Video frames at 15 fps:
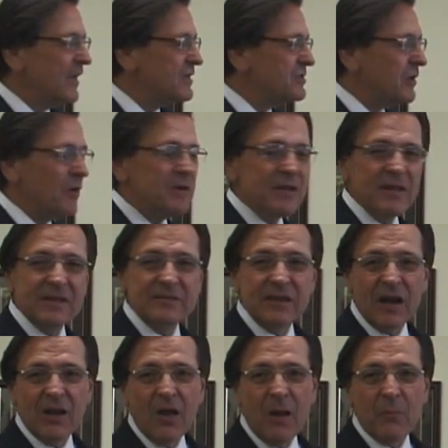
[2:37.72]
show you this
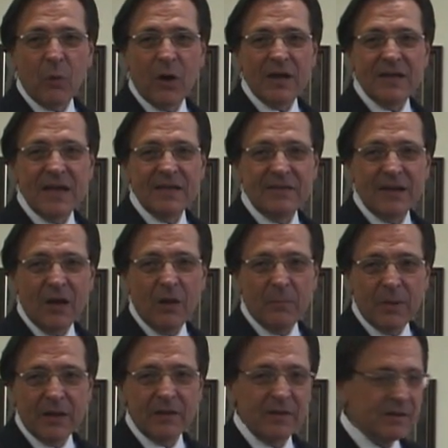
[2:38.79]
in a lot more detail,
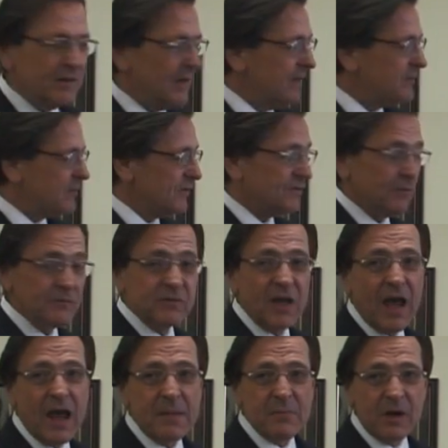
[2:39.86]
but in the interest of
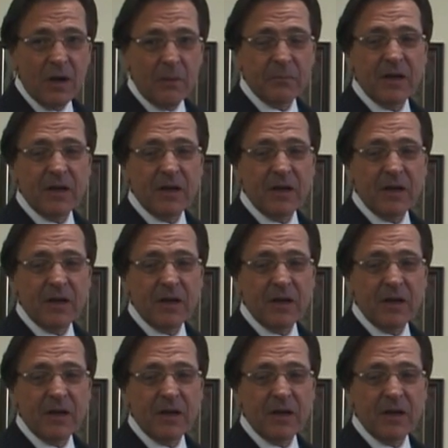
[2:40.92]
time here,